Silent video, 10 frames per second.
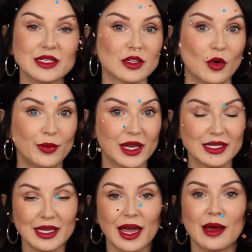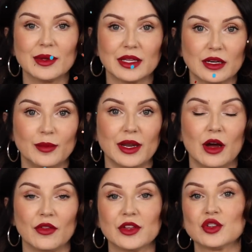So because I am a little bit
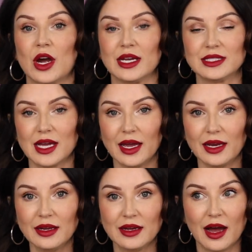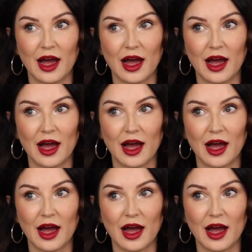on the dry side,